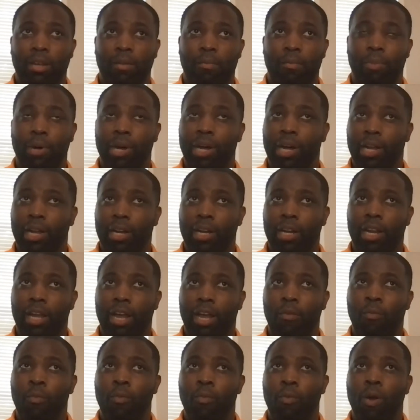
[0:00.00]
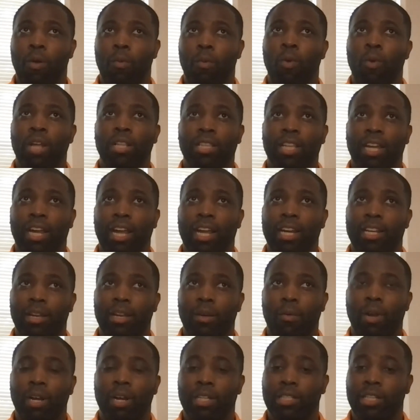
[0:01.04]
but w- one thing I did
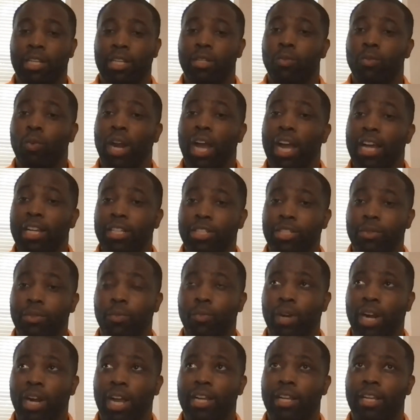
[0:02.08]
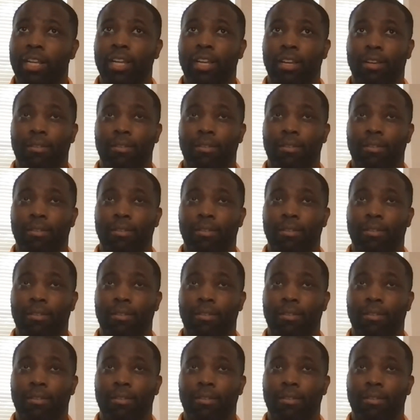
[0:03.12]
want to say is when I when I